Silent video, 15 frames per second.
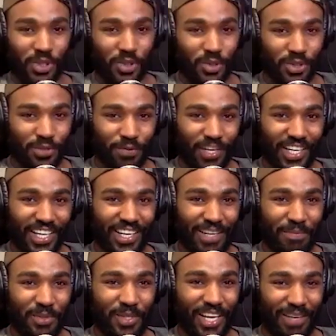Did you just fuck
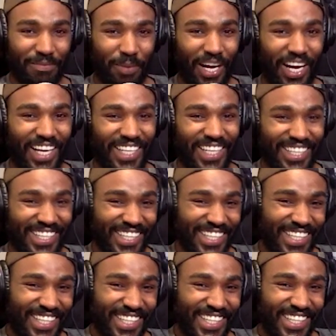up? You I got a pod? I'm an art
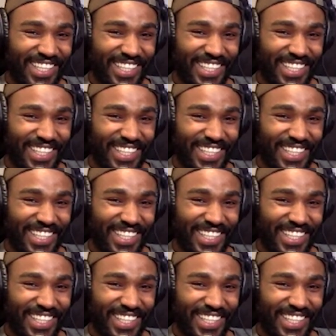student.